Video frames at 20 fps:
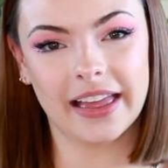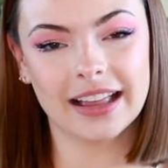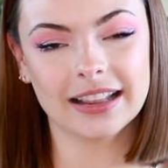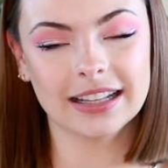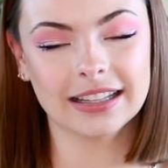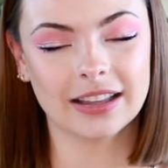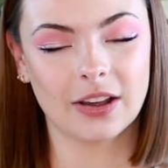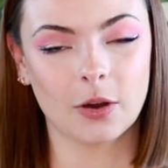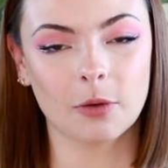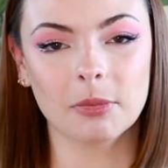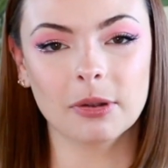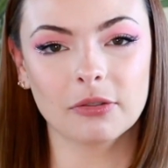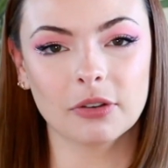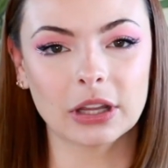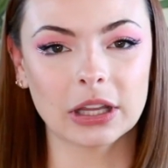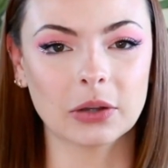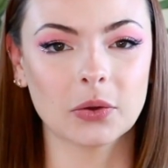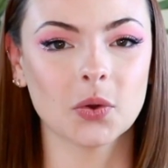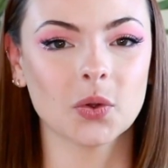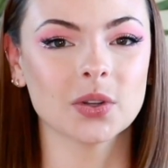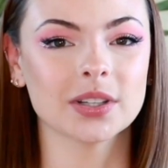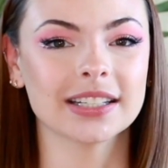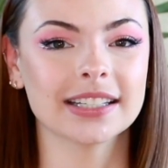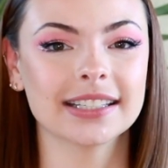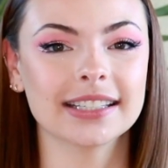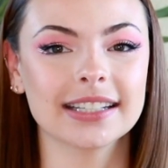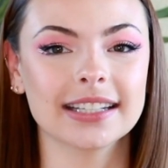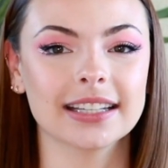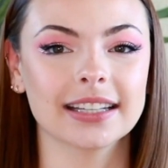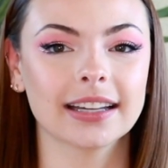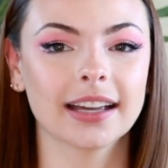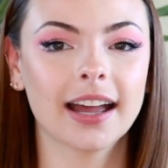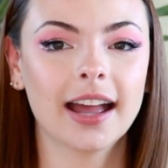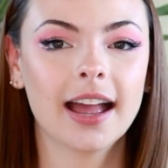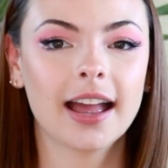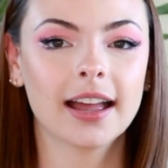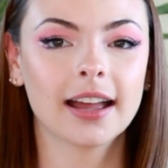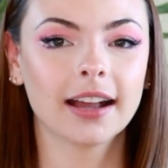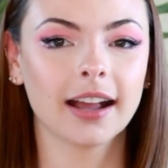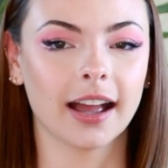I think that would be really cool to see
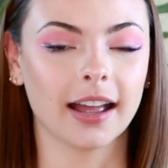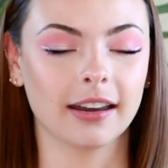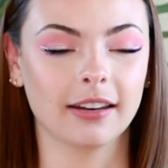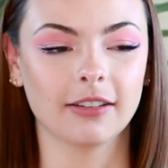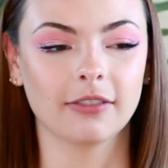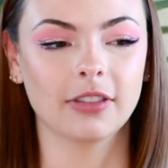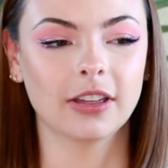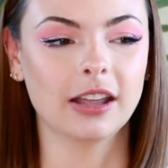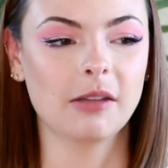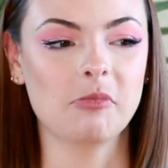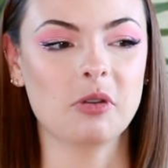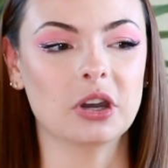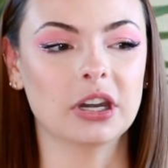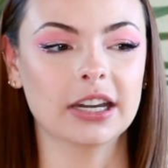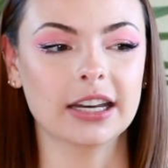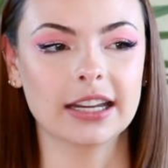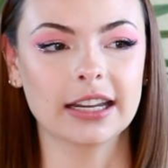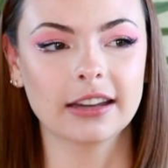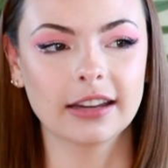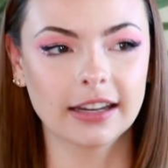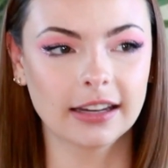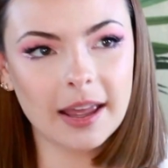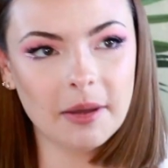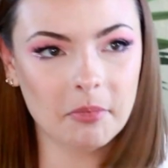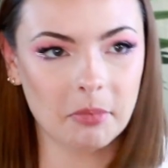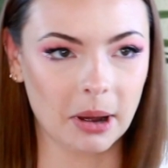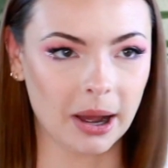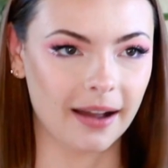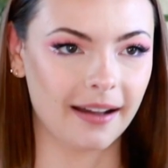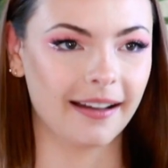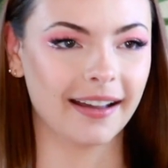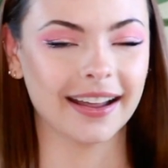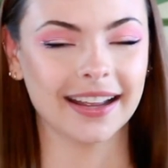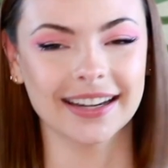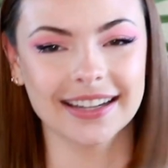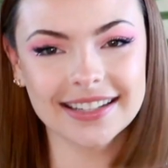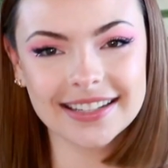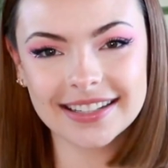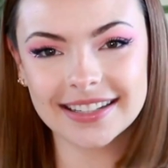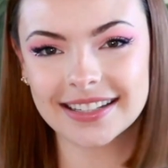kind of the community get
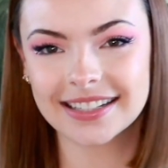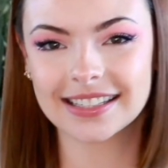behind